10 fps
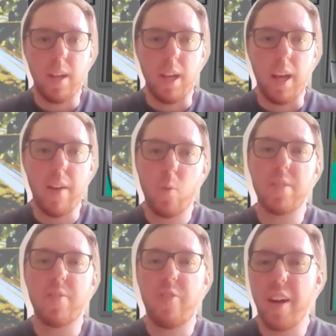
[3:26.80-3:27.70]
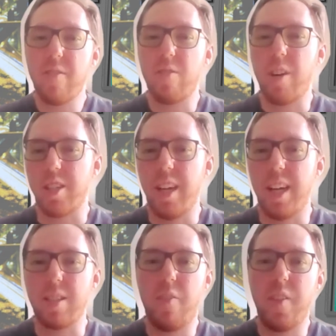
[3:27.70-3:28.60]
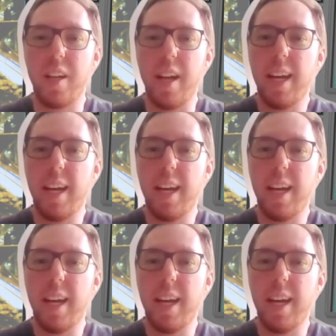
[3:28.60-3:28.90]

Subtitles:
Everyone's favourite Russian has offered an